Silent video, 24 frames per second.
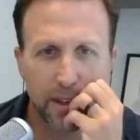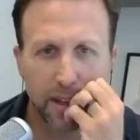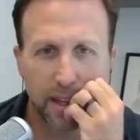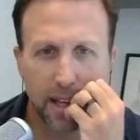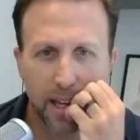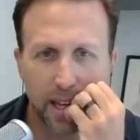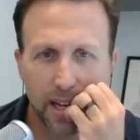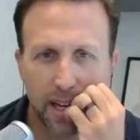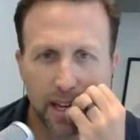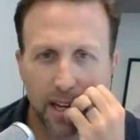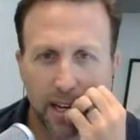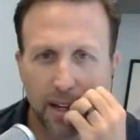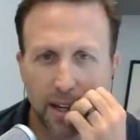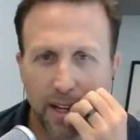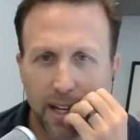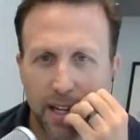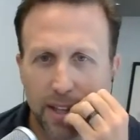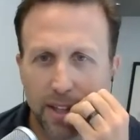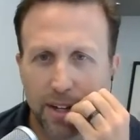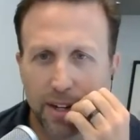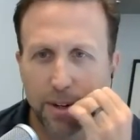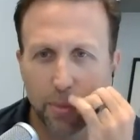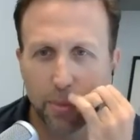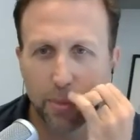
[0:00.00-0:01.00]
Yeah,
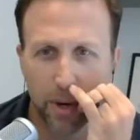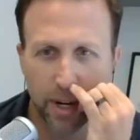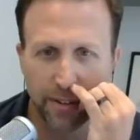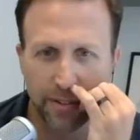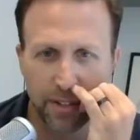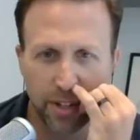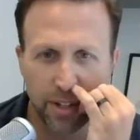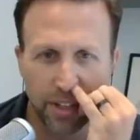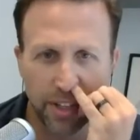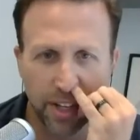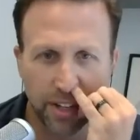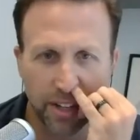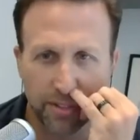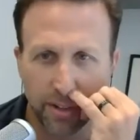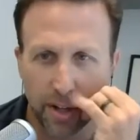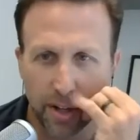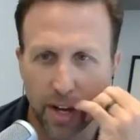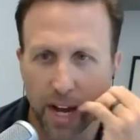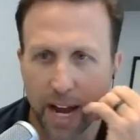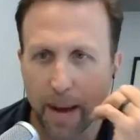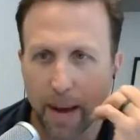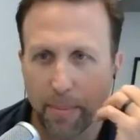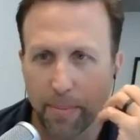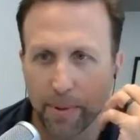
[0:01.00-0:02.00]
either one of two things will
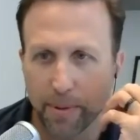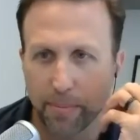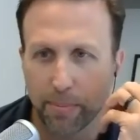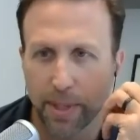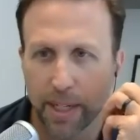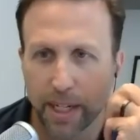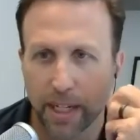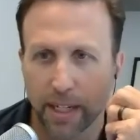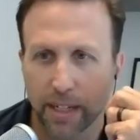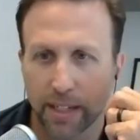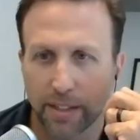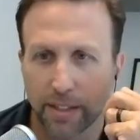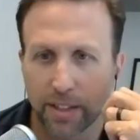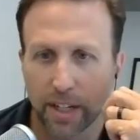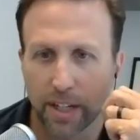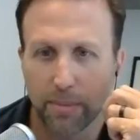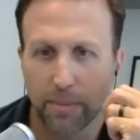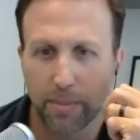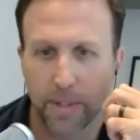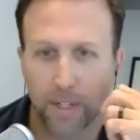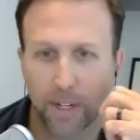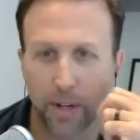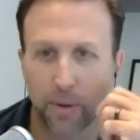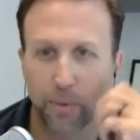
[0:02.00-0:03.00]
happen, Pete. It's going to
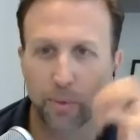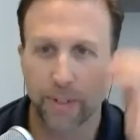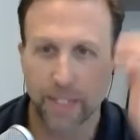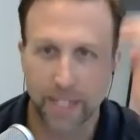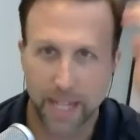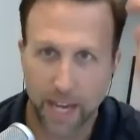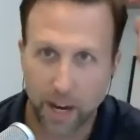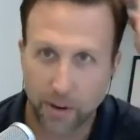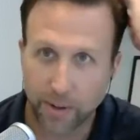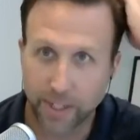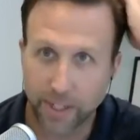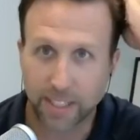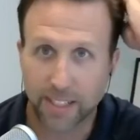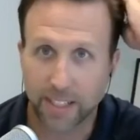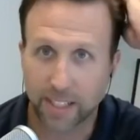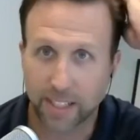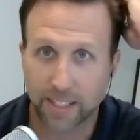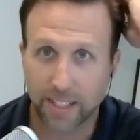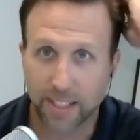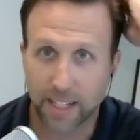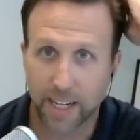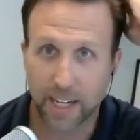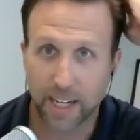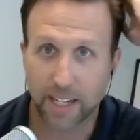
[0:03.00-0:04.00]
be a resounding
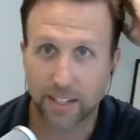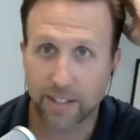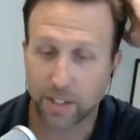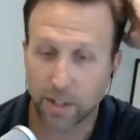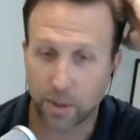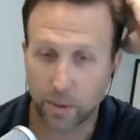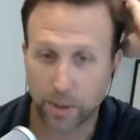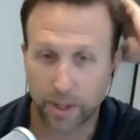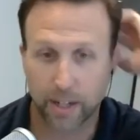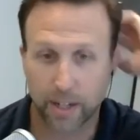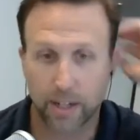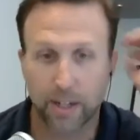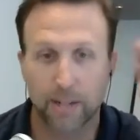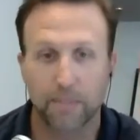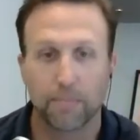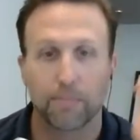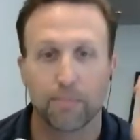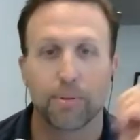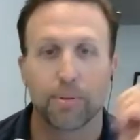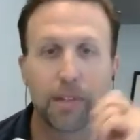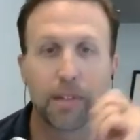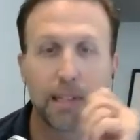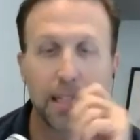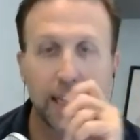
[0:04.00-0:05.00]
success, or we're going to
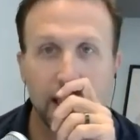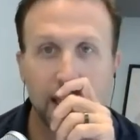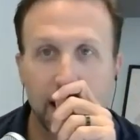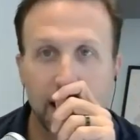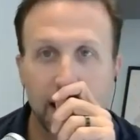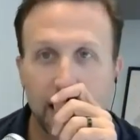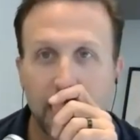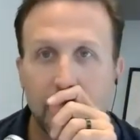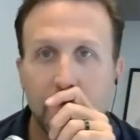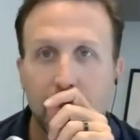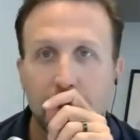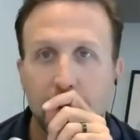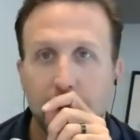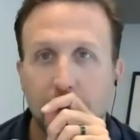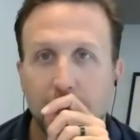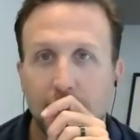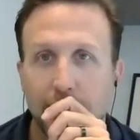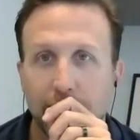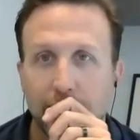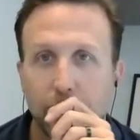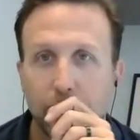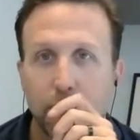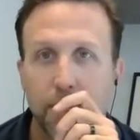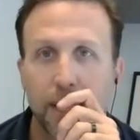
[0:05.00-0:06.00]
completely
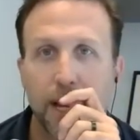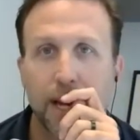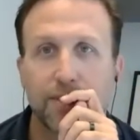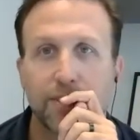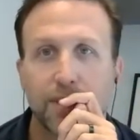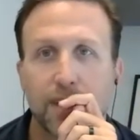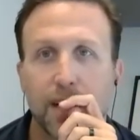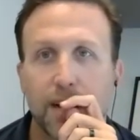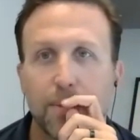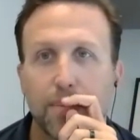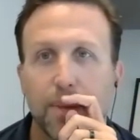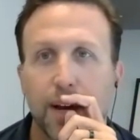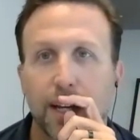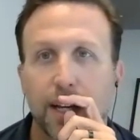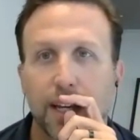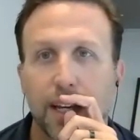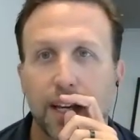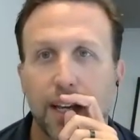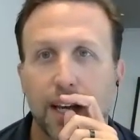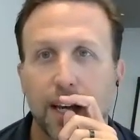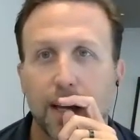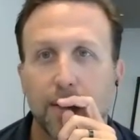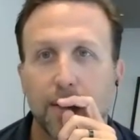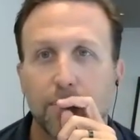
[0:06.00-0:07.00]
never be asked to come back
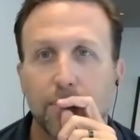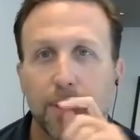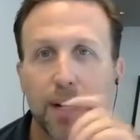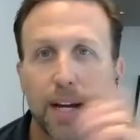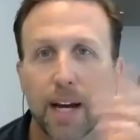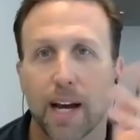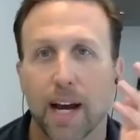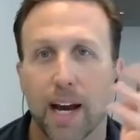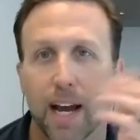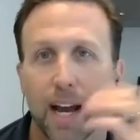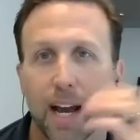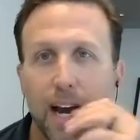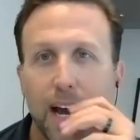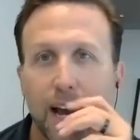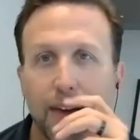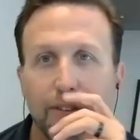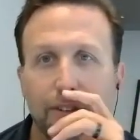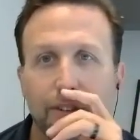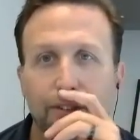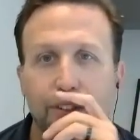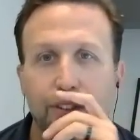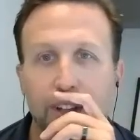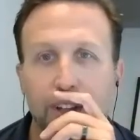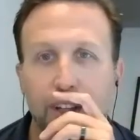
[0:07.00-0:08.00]
again. But I have
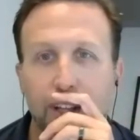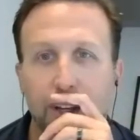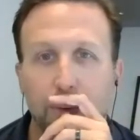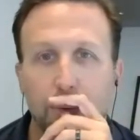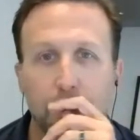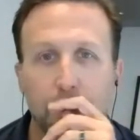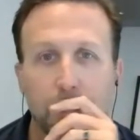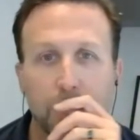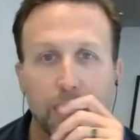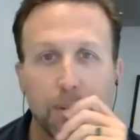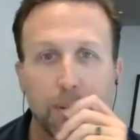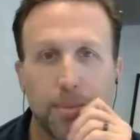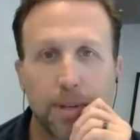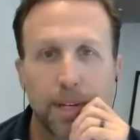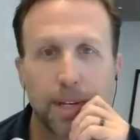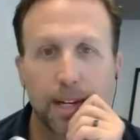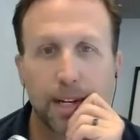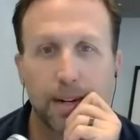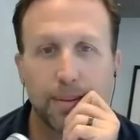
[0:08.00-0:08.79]
a feeling we're going to be